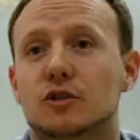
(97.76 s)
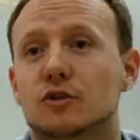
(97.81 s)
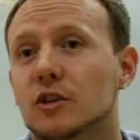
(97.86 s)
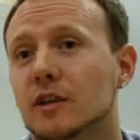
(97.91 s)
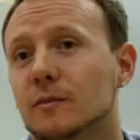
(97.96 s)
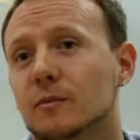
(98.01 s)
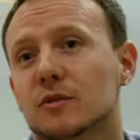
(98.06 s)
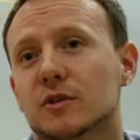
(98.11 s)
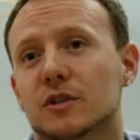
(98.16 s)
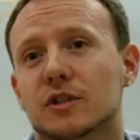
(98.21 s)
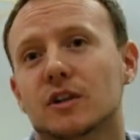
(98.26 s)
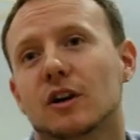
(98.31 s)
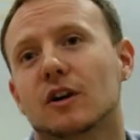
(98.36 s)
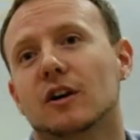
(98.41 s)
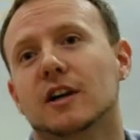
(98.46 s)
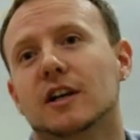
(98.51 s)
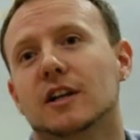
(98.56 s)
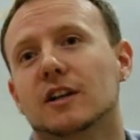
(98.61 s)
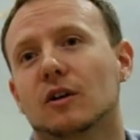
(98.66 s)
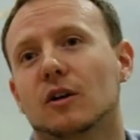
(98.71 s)
Streetball
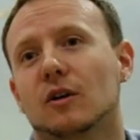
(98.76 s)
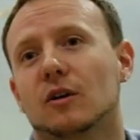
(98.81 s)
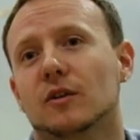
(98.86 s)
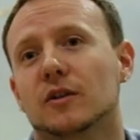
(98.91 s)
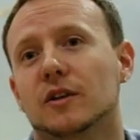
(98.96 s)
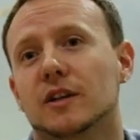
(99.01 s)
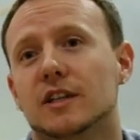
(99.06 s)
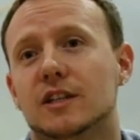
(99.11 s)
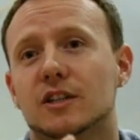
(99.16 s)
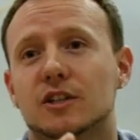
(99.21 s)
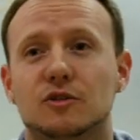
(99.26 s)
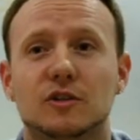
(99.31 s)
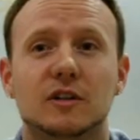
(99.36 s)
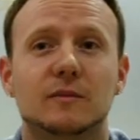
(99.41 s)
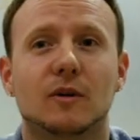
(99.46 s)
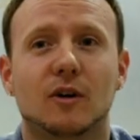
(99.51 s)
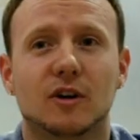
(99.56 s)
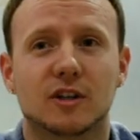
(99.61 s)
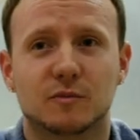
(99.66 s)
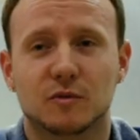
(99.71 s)
started on the
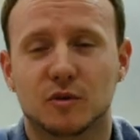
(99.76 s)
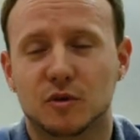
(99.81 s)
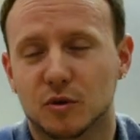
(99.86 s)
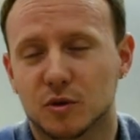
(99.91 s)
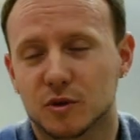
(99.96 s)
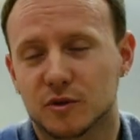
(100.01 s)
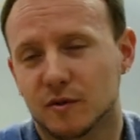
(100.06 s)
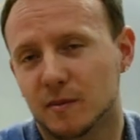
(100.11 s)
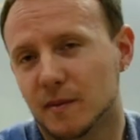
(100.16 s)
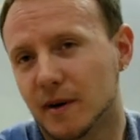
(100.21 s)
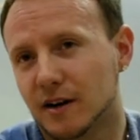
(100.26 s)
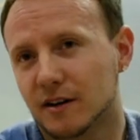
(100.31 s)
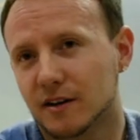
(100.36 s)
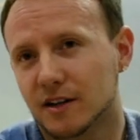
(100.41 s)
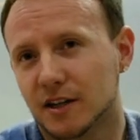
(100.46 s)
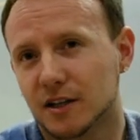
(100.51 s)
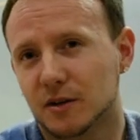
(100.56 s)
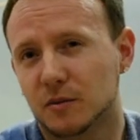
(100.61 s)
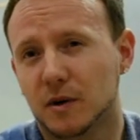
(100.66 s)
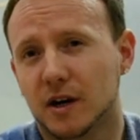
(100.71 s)
street basketball courts of
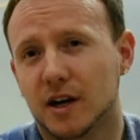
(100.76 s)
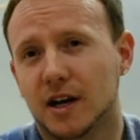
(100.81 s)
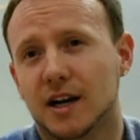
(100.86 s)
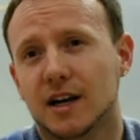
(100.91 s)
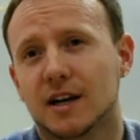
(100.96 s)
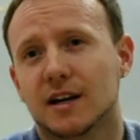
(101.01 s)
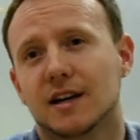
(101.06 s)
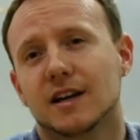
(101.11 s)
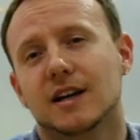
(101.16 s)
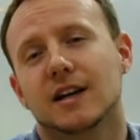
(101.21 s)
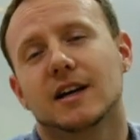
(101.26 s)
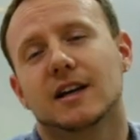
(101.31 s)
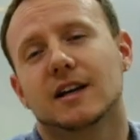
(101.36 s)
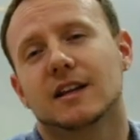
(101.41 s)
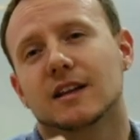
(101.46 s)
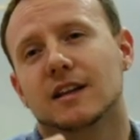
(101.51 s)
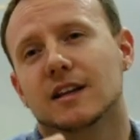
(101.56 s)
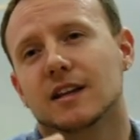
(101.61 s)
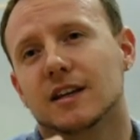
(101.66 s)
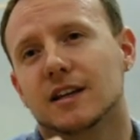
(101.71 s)
America where
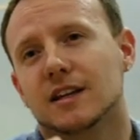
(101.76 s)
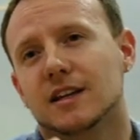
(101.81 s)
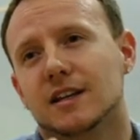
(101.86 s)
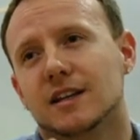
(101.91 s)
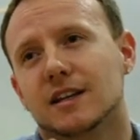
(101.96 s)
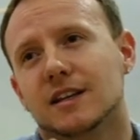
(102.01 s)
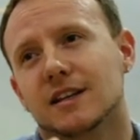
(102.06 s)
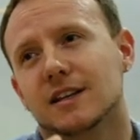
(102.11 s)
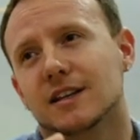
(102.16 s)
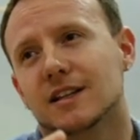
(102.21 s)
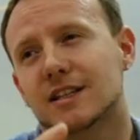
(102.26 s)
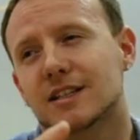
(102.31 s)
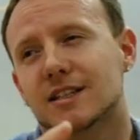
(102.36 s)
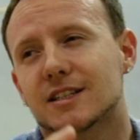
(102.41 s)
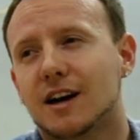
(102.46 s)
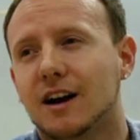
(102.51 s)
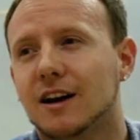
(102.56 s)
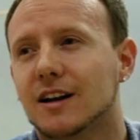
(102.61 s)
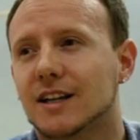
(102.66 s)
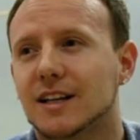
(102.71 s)
the, the
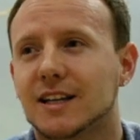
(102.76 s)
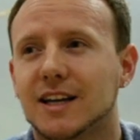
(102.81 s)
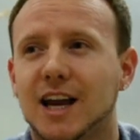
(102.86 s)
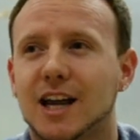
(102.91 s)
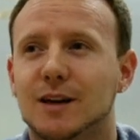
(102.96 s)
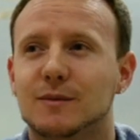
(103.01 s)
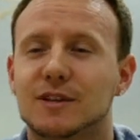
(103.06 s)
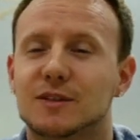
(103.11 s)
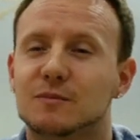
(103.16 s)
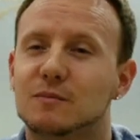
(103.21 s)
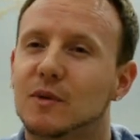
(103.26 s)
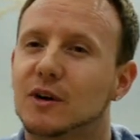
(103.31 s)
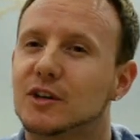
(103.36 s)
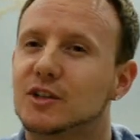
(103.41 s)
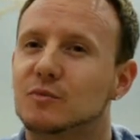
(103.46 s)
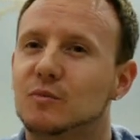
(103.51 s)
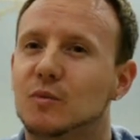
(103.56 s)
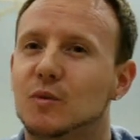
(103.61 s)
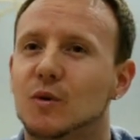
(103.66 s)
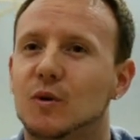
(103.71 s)
style of the game is
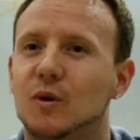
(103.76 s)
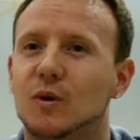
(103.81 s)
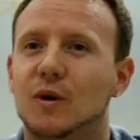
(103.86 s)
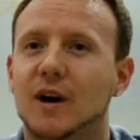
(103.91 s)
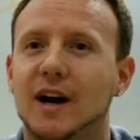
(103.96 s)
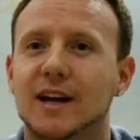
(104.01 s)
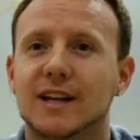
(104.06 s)
much more